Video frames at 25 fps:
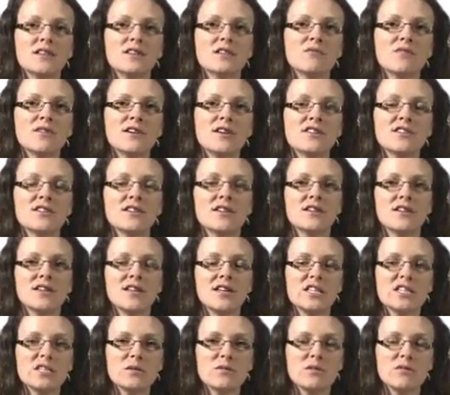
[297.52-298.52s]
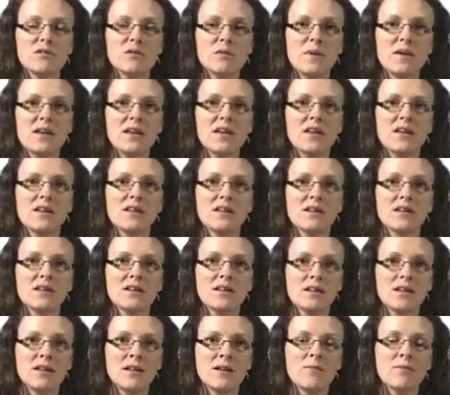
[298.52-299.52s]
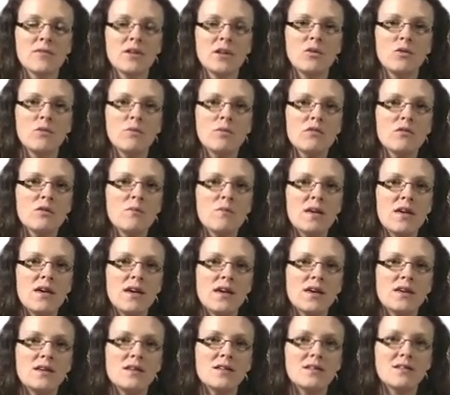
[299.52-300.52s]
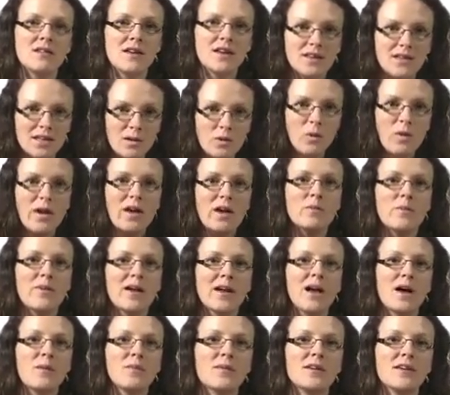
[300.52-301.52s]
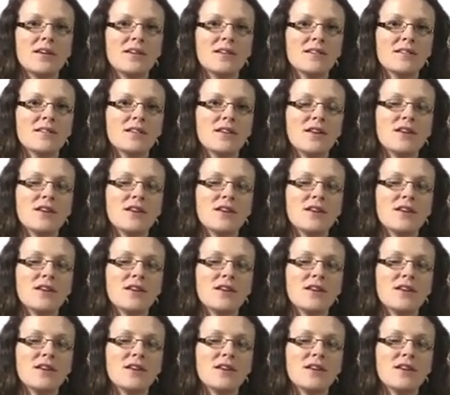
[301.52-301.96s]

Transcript: in the region that needs to be repaired. It will be repaired and then wound back up again.